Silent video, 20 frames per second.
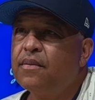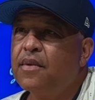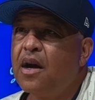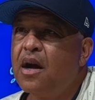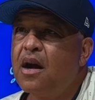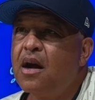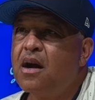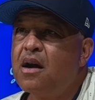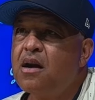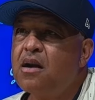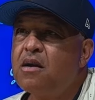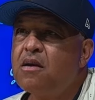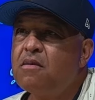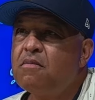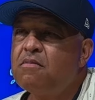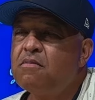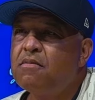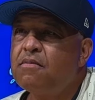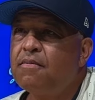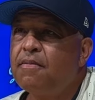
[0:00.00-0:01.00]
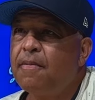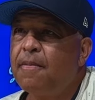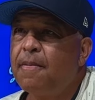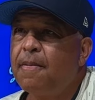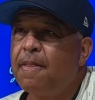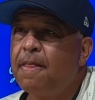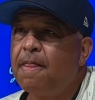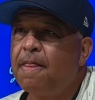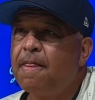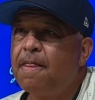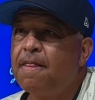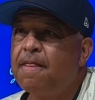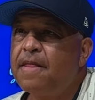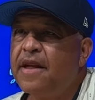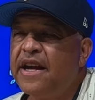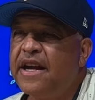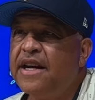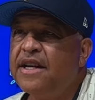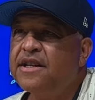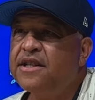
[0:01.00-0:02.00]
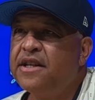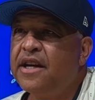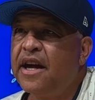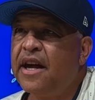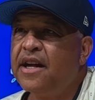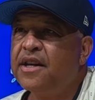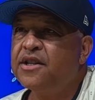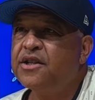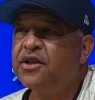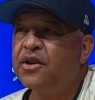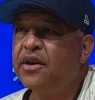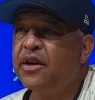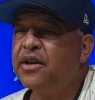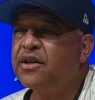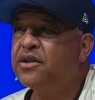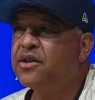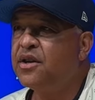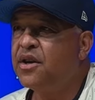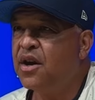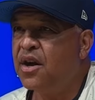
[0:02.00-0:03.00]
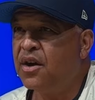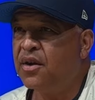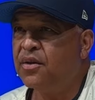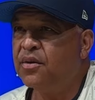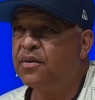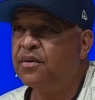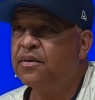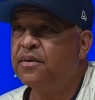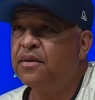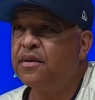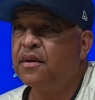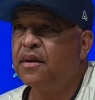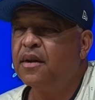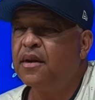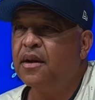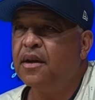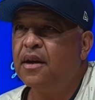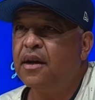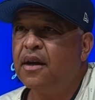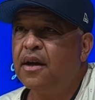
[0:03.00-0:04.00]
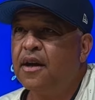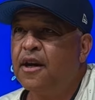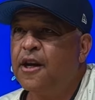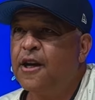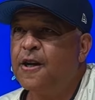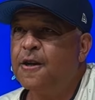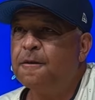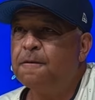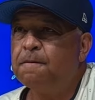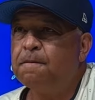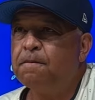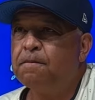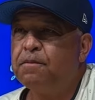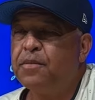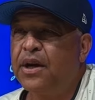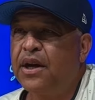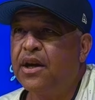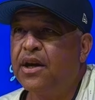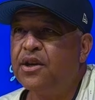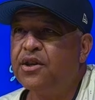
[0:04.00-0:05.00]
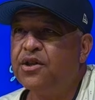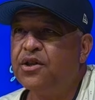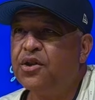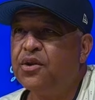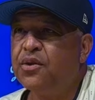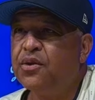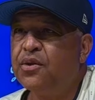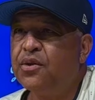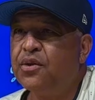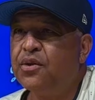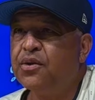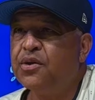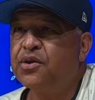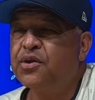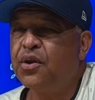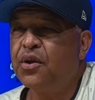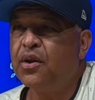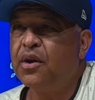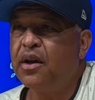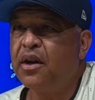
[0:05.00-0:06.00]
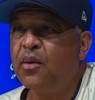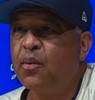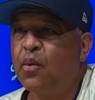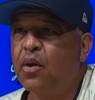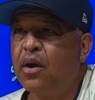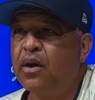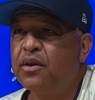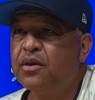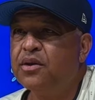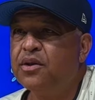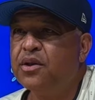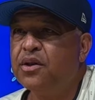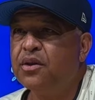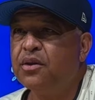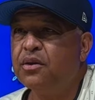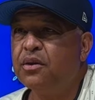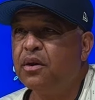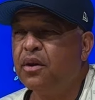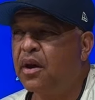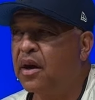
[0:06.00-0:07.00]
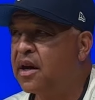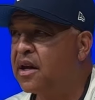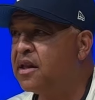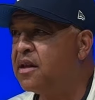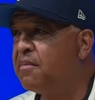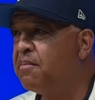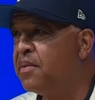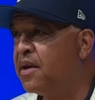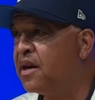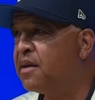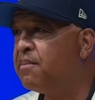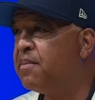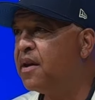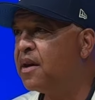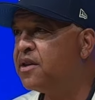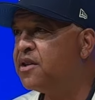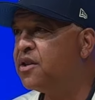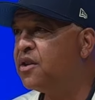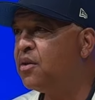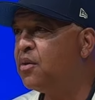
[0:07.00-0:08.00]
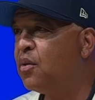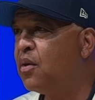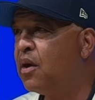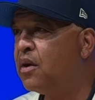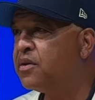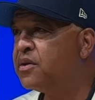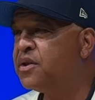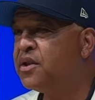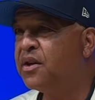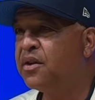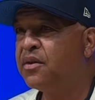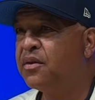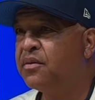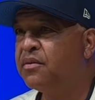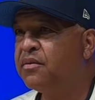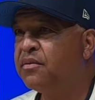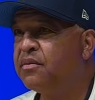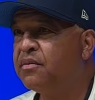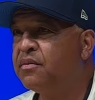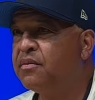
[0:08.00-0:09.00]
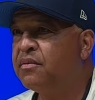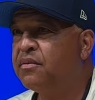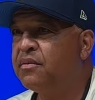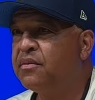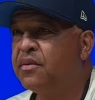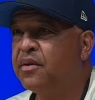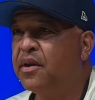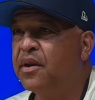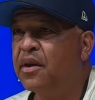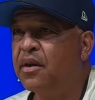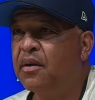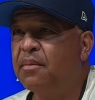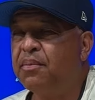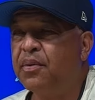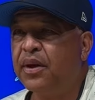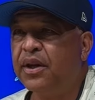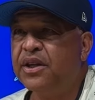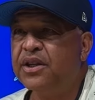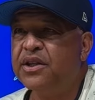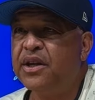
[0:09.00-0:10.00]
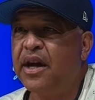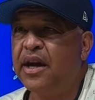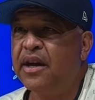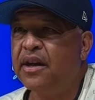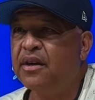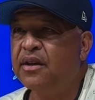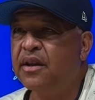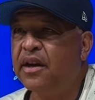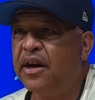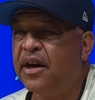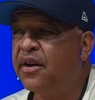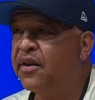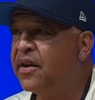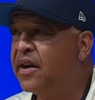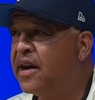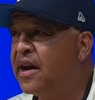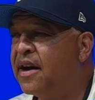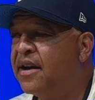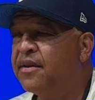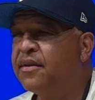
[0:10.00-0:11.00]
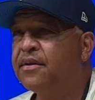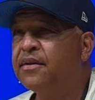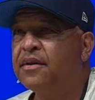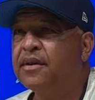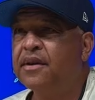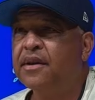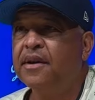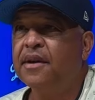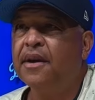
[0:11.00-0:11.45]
The easy answer is no. Because you certainly want to look at the big picture while still, appreciating the here and now.